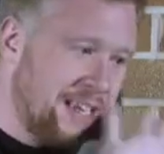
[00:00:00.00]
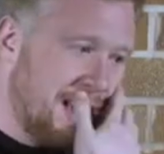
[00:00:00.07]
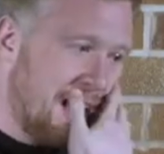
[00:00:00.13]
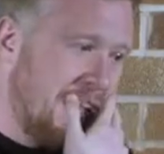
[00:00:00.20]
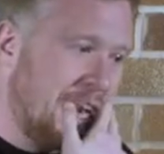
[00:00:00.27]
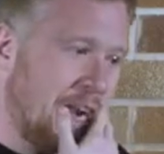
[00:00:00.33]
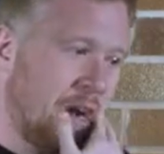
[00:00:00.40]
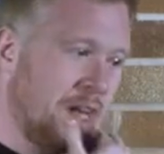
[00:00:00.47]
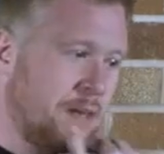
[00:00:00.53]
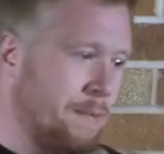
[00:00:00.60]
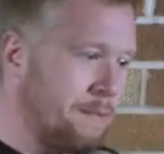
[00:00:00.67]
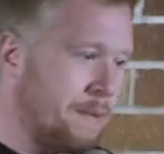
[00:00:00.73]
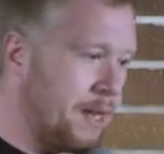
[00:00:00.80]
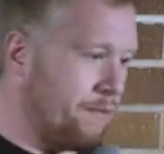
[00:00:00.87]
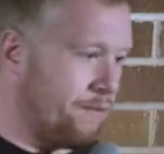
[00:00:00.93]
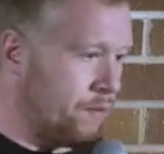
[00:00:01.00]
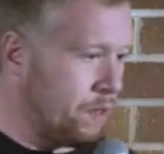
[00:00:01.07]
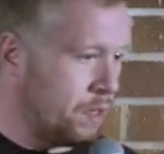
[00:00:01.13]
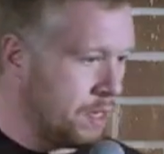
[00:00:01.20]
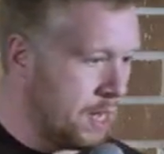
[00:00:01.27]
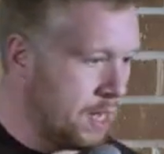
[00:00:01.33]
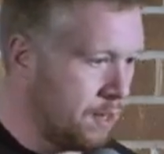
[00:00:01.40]
then? How long have you been married
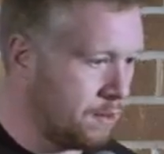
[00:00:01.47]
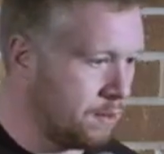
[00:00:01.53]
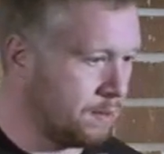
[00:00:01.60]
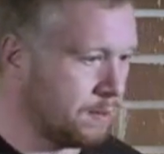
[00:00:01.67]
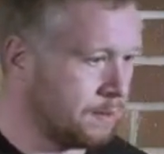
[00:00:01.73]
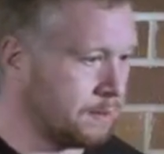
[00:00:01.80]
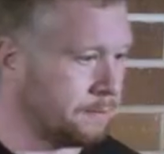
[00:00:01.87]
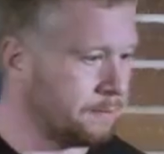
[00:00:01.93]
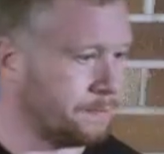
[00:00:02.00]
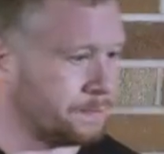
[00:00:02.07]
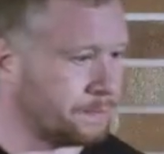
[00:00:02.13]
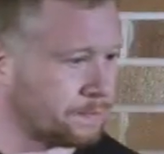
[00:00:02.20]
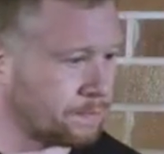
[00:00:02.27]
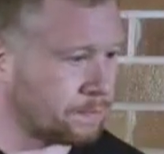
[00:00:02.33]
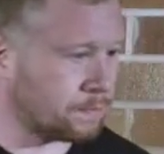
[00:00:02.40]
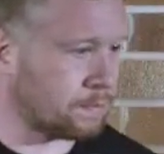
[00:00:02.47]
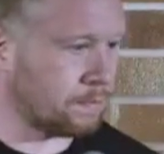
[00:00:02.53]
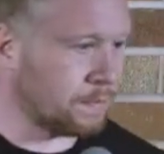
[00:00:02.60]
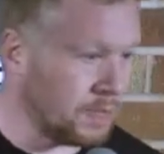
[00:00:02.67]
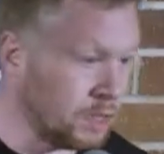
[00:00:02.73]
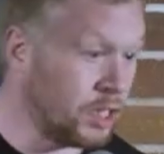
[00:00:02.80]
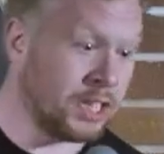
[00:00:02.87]
for now?
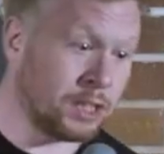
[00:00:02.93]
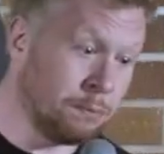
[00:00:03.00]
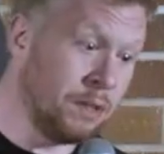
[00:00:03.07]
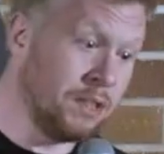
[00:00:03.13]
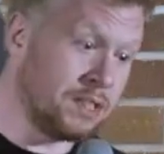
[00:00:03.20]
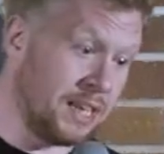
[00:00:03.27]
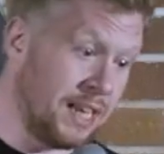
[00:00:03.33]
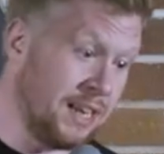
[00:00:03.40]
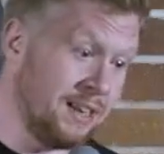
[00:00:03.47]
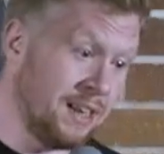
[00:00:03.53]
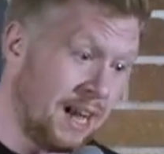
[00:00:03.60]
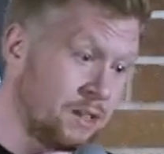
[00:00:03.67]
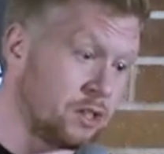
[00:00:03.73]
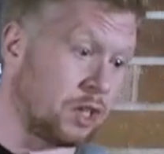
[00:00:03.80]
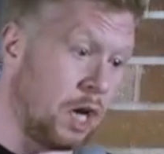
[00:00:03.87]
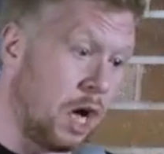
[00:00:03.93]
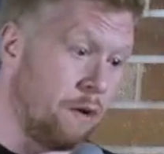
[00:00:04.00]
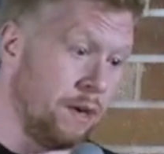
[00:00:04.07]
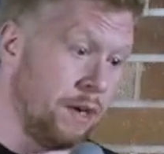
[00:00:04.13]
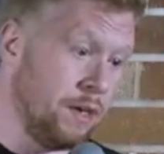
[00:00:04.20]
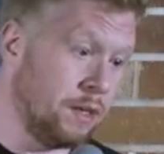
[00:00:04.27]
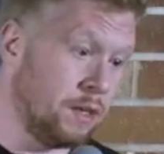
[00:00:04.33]
6 months in. How's it
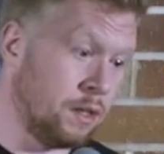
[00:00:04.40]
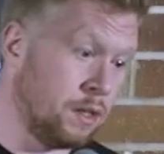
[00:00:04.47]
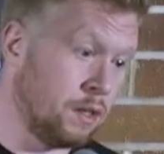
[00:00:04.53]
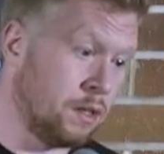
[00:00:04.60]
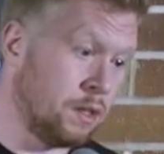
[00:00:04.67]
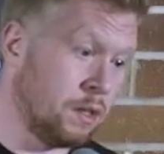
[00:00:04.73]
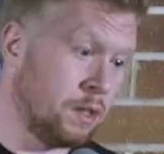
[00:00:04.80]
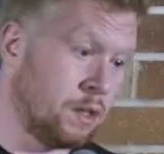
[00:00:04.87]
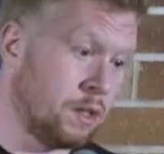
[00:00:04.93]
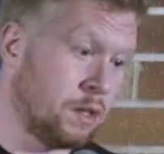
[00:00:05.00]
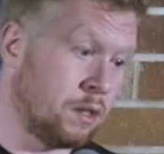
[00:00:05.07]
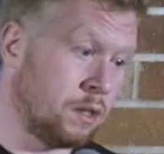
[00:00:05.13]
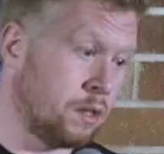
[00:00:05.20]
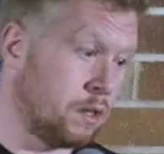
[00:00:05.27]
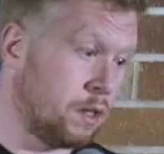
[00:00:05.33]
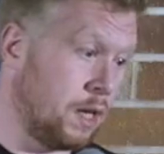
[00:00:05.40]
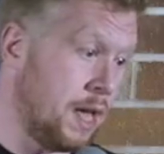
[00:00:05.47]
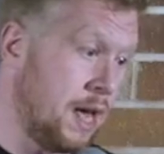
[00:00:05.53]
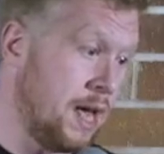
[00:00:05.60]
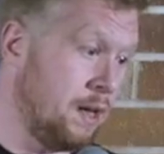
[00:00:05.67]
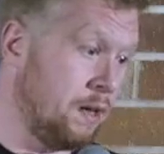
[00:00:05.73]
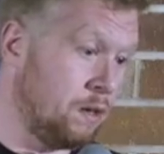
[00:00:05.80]
going?
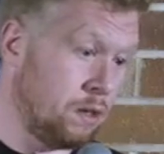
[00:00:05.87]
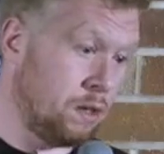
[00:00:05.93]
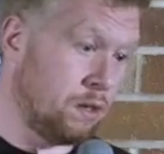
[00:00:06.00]
Yeah.